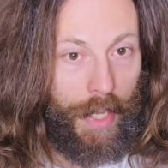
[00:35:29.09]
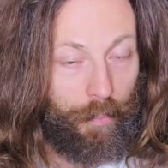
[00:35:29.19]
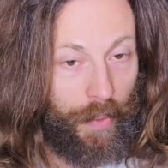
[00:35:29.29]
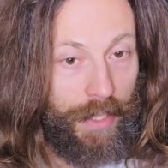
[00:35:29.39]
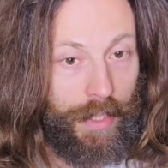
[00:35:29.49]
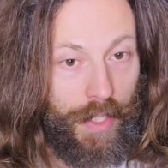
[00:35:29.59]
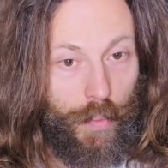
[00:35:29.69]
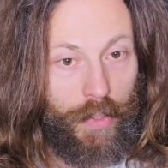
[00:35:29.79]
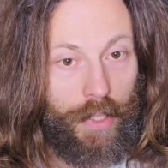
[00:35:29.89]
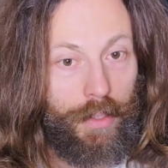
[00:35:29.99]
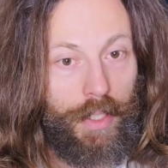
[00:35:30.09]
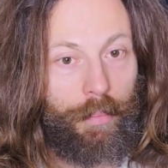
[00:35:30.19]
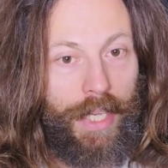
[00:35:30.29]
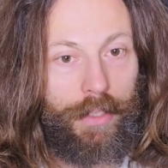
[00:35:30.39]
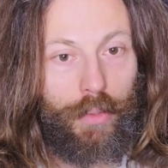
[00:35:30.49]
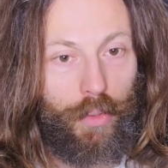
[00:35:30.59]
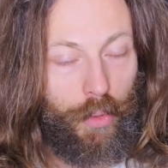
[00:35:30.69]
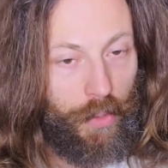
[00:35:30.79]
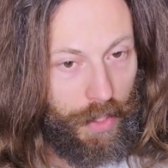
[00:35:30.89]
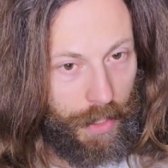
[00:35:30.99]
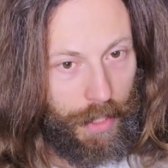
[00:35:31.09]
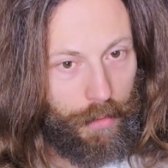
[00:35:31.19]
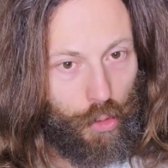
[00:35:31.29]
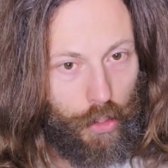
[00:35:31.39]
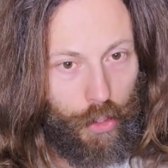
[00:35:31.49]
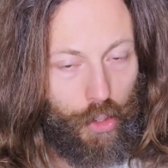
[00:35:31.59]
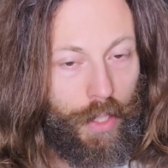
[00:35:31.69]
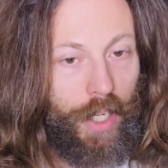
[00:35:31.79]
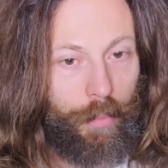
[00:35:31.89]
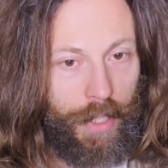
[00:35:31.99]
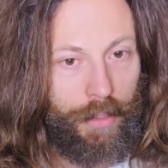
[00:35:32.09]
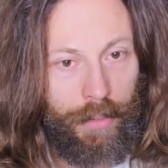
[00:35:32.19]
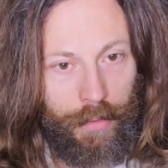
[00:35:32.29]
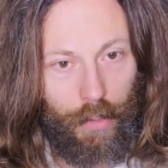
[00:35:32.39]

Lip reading: And paintings were not only made to communicate the church dogma,